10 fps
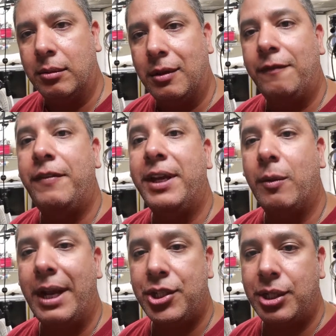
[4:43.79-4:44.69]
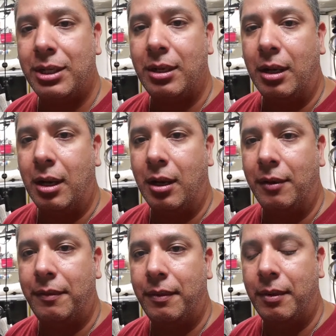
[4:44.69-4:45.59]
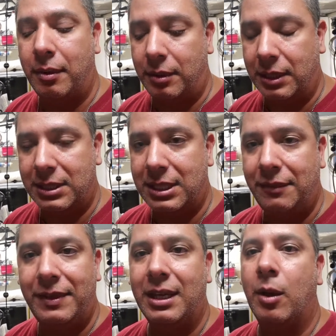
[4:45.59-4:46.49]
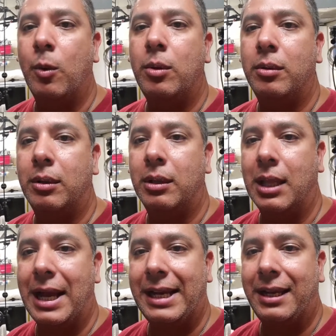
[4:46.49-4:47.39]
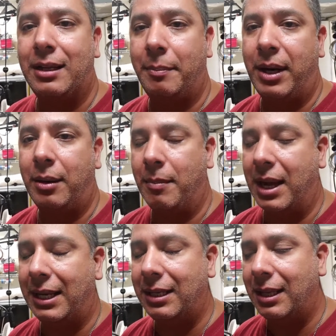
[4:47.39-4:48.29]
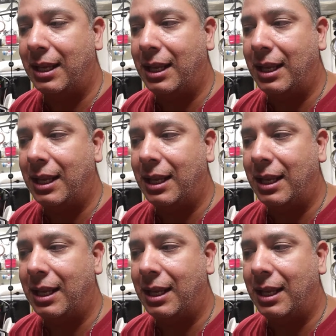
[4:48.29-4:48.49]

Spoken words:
configuration of the CVO lighting compared to mine.